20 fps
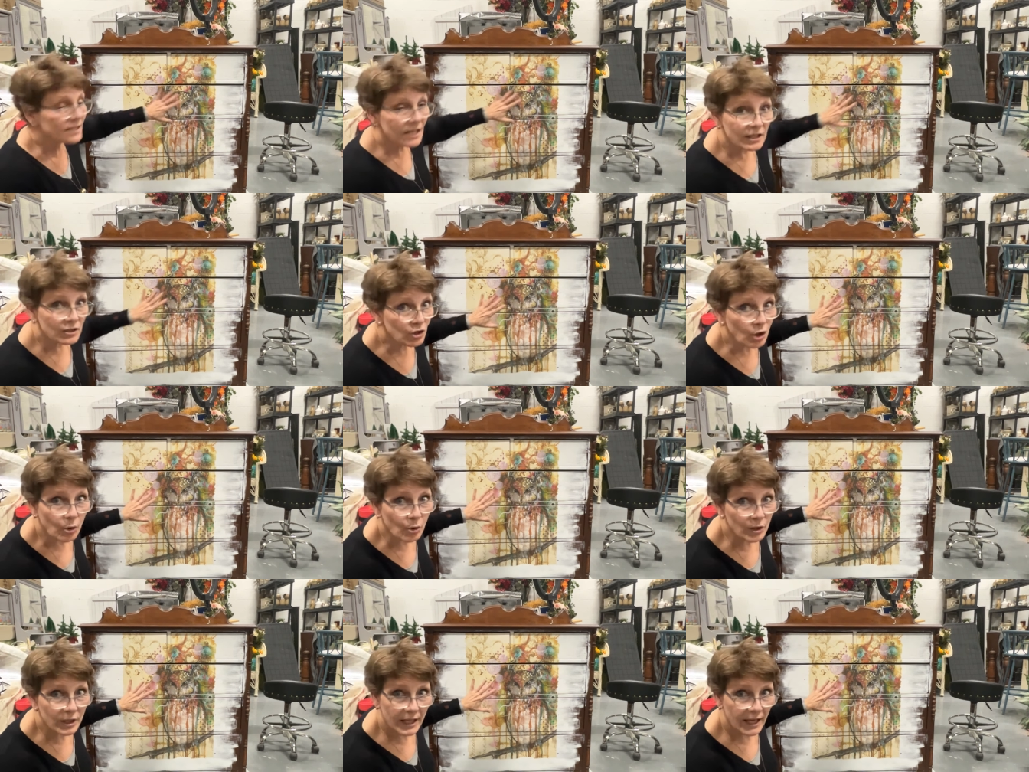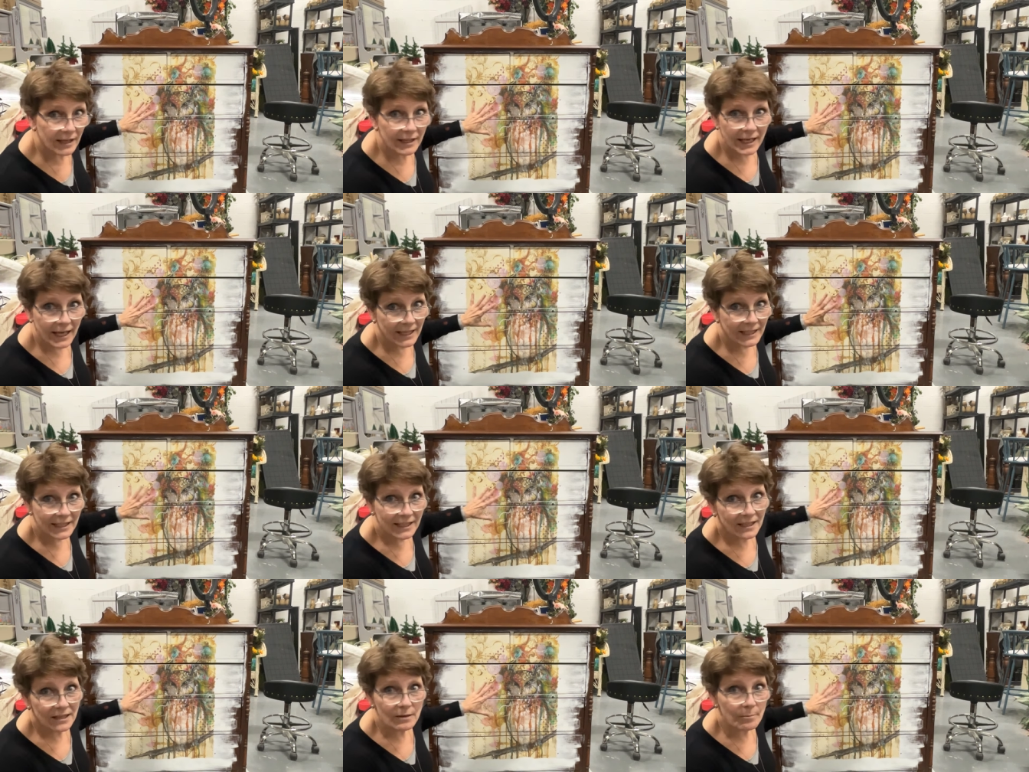I don't get
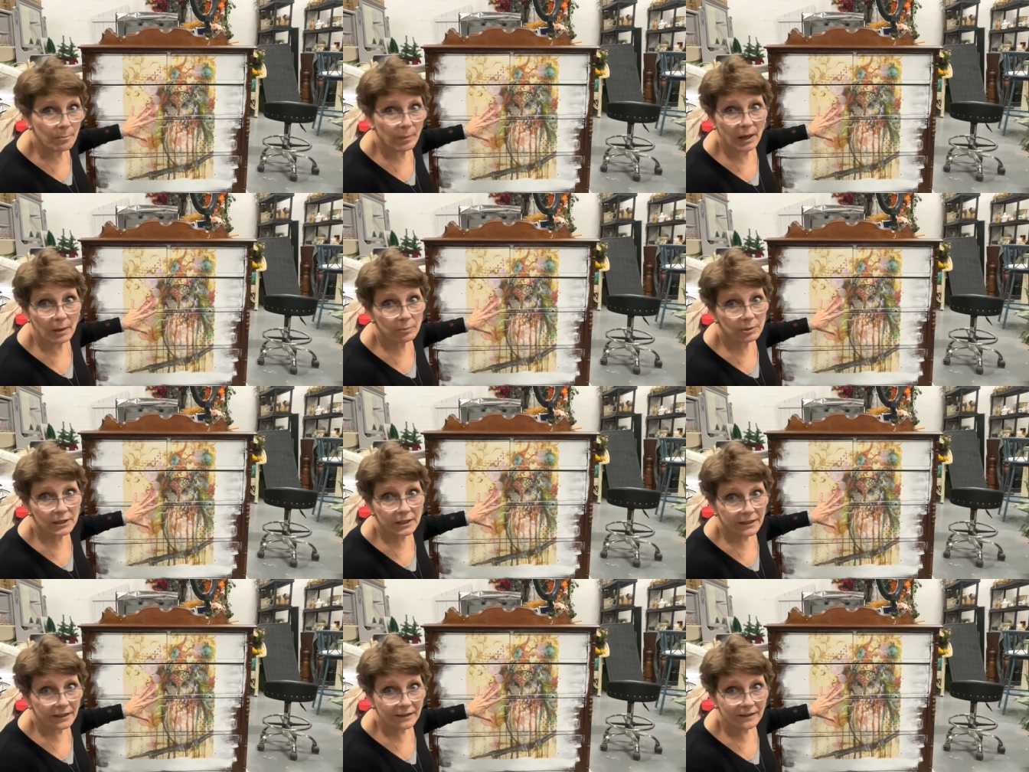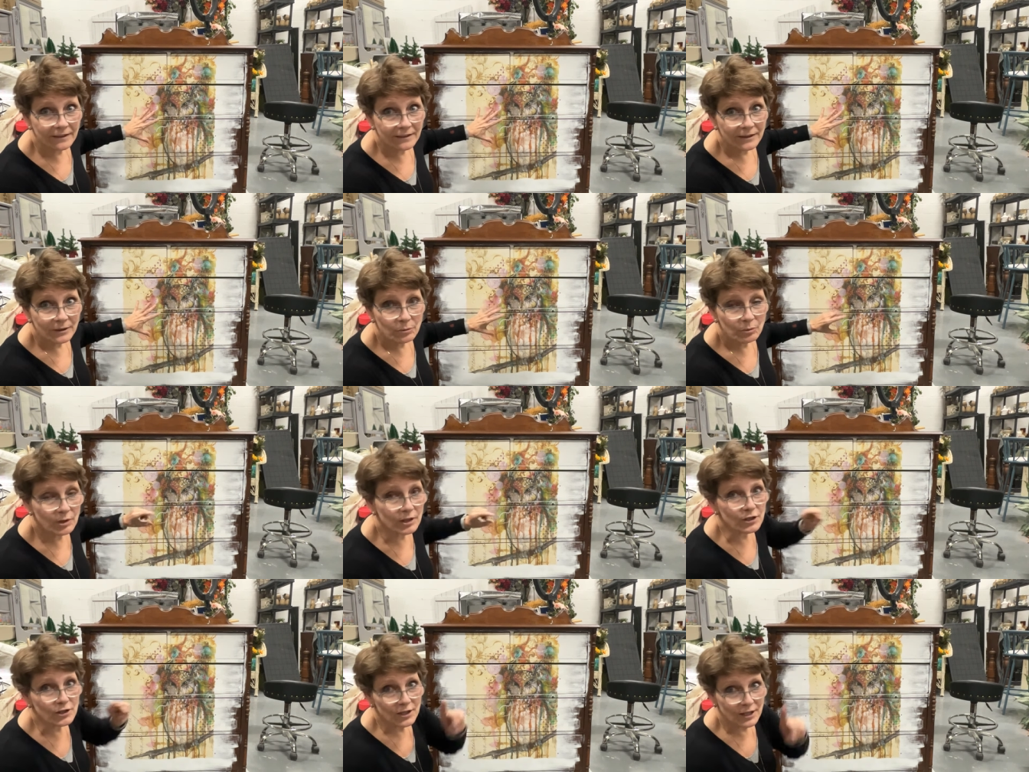any of the bubbling,
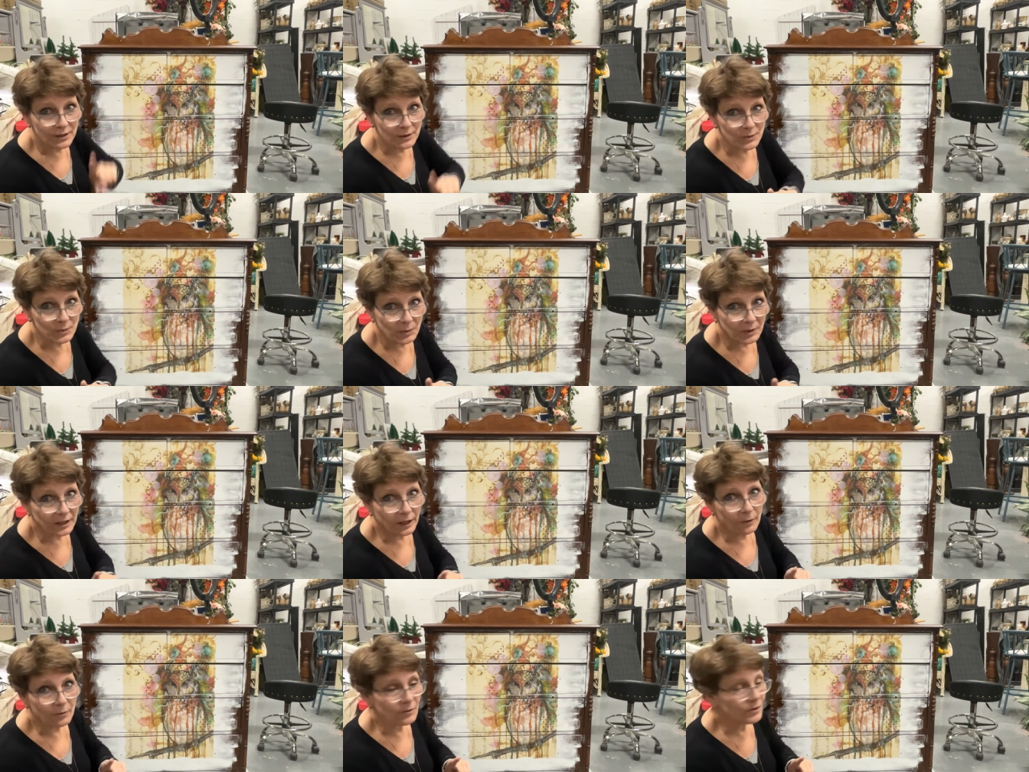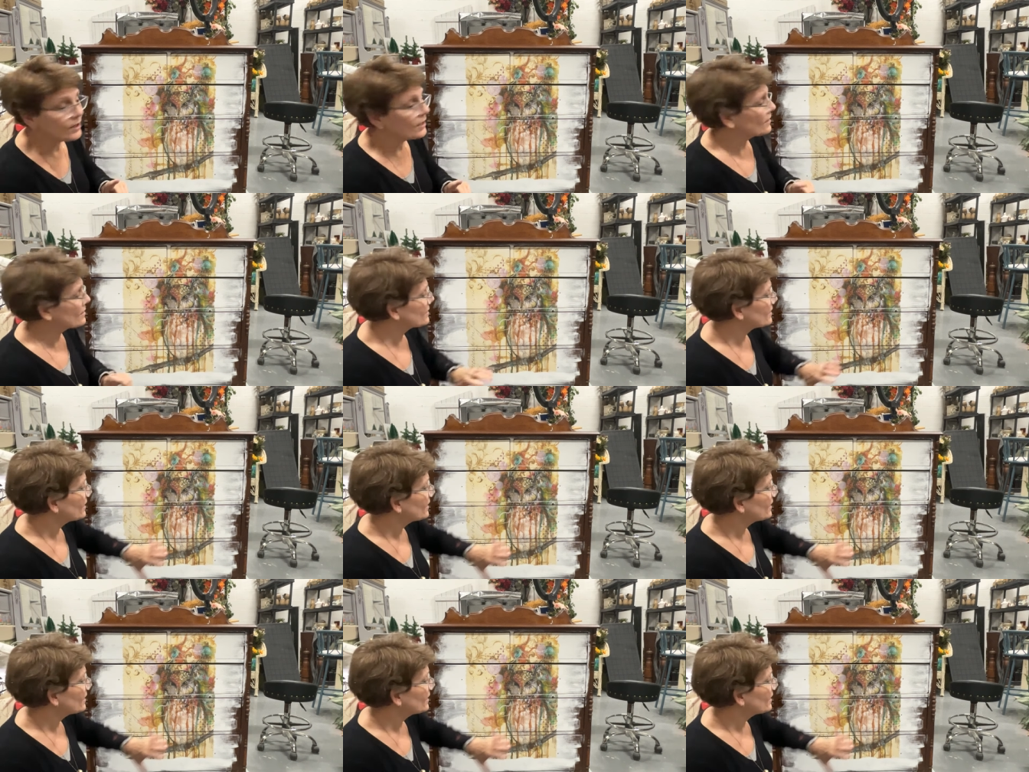which is what I want.